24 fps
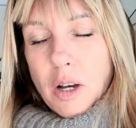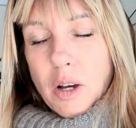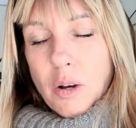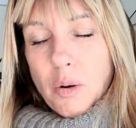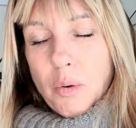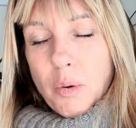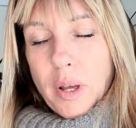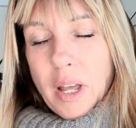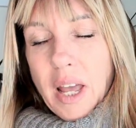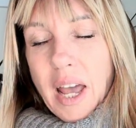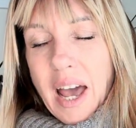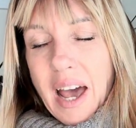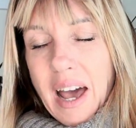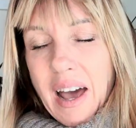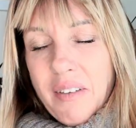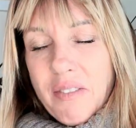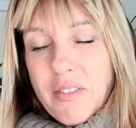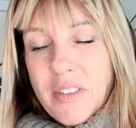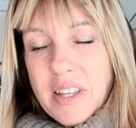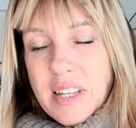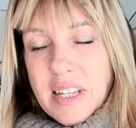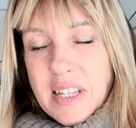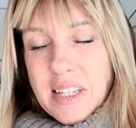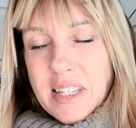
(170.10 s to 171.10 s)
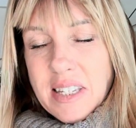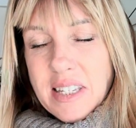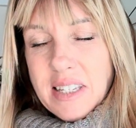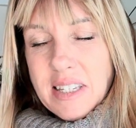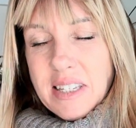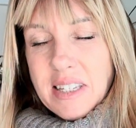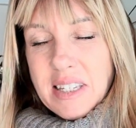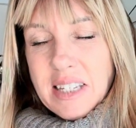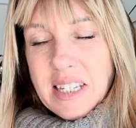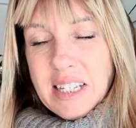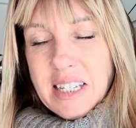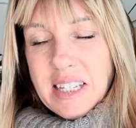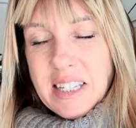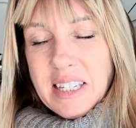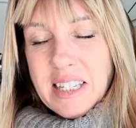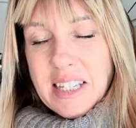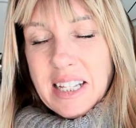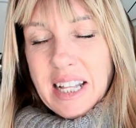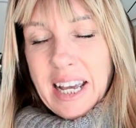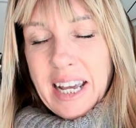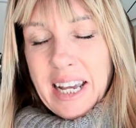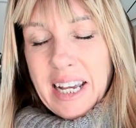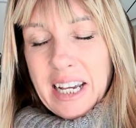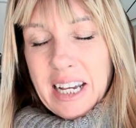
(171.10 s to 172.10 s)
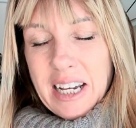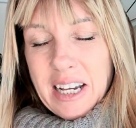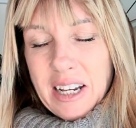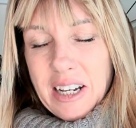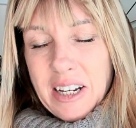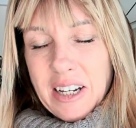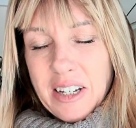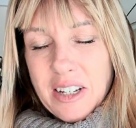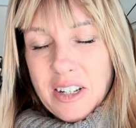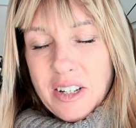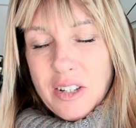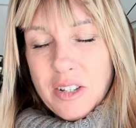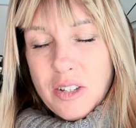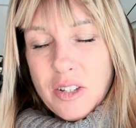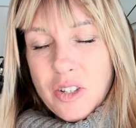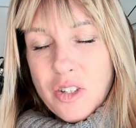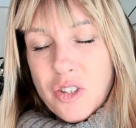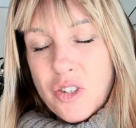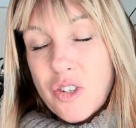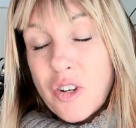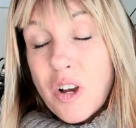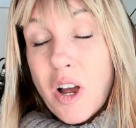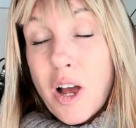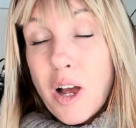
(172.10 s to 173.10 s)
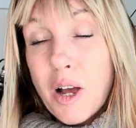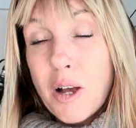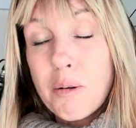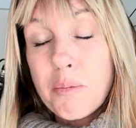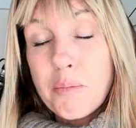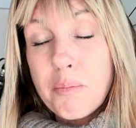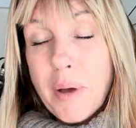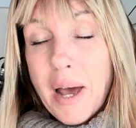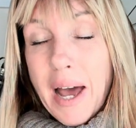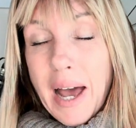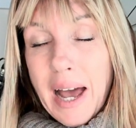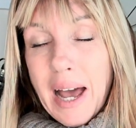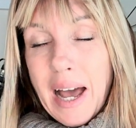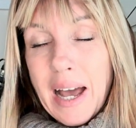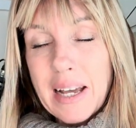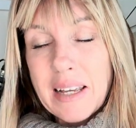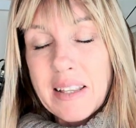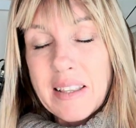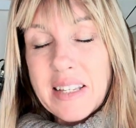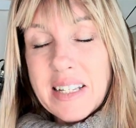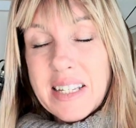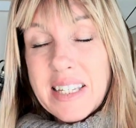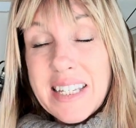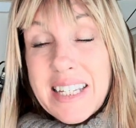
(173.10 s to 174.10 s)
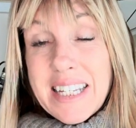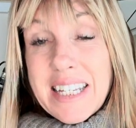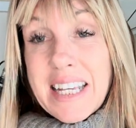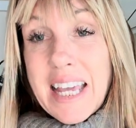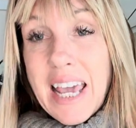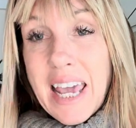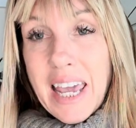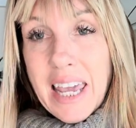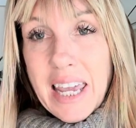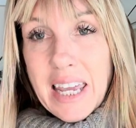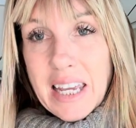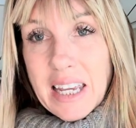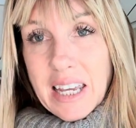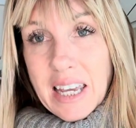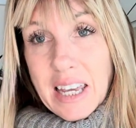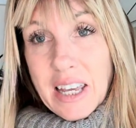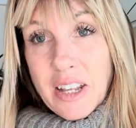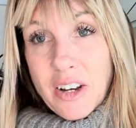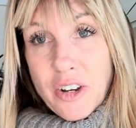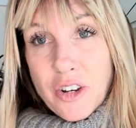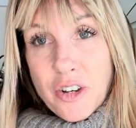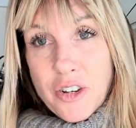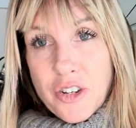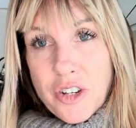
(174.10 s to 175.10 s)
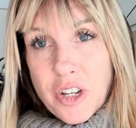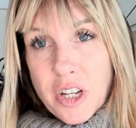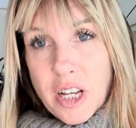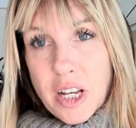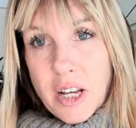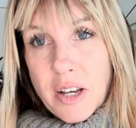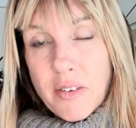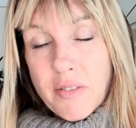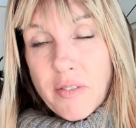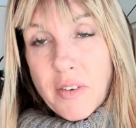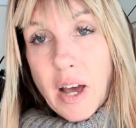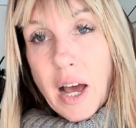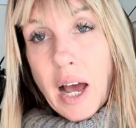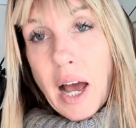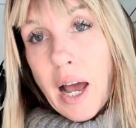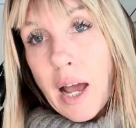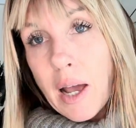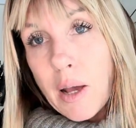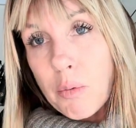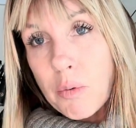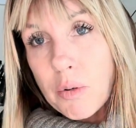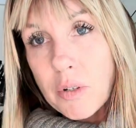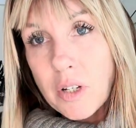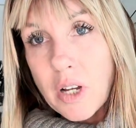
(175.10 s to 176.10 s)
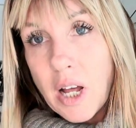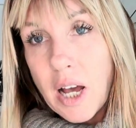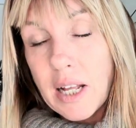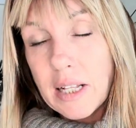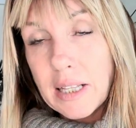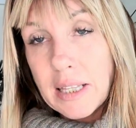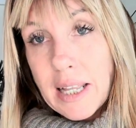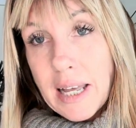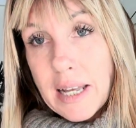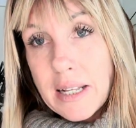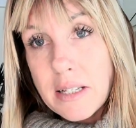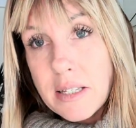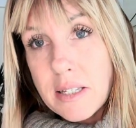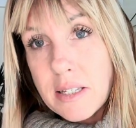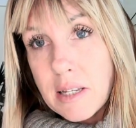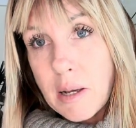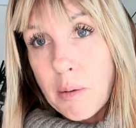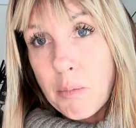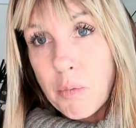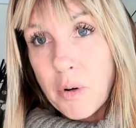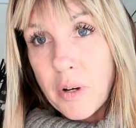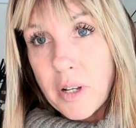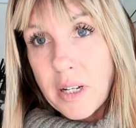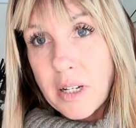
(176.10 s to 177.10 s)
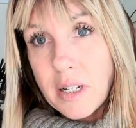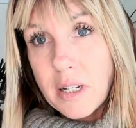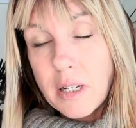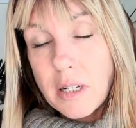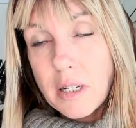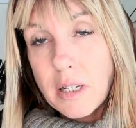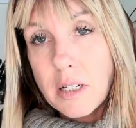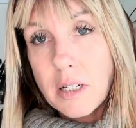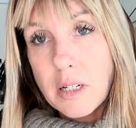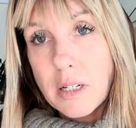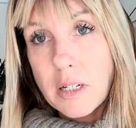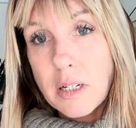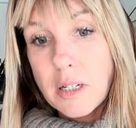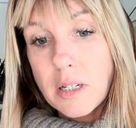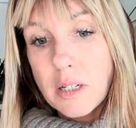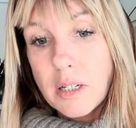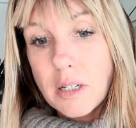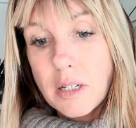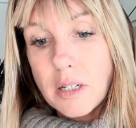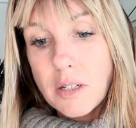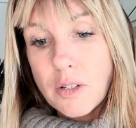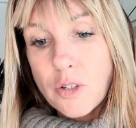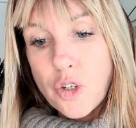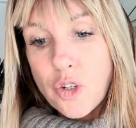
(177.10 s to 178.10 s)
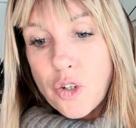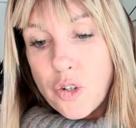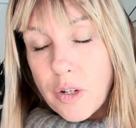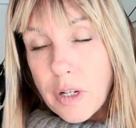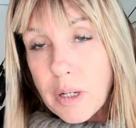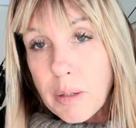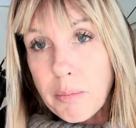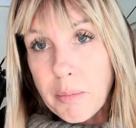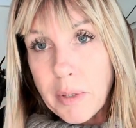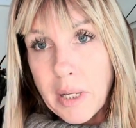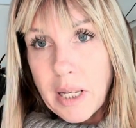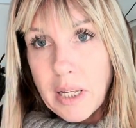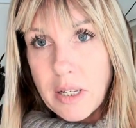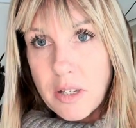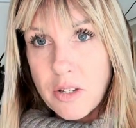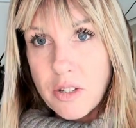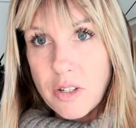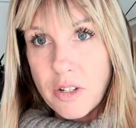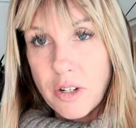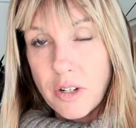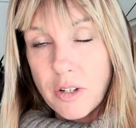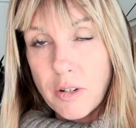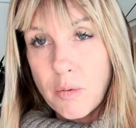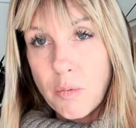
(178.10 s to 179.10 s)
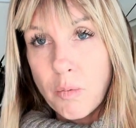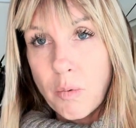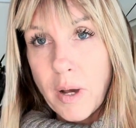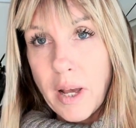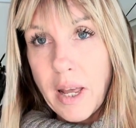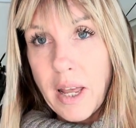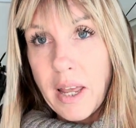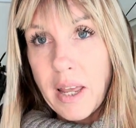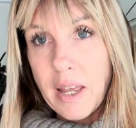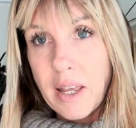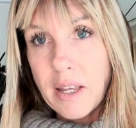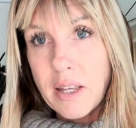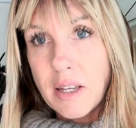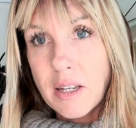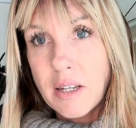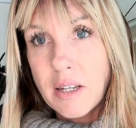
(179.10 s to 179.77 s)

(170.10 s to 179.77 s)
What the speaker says: we have this like strong back, this yang energy of, I will not let someone treat me a certain way,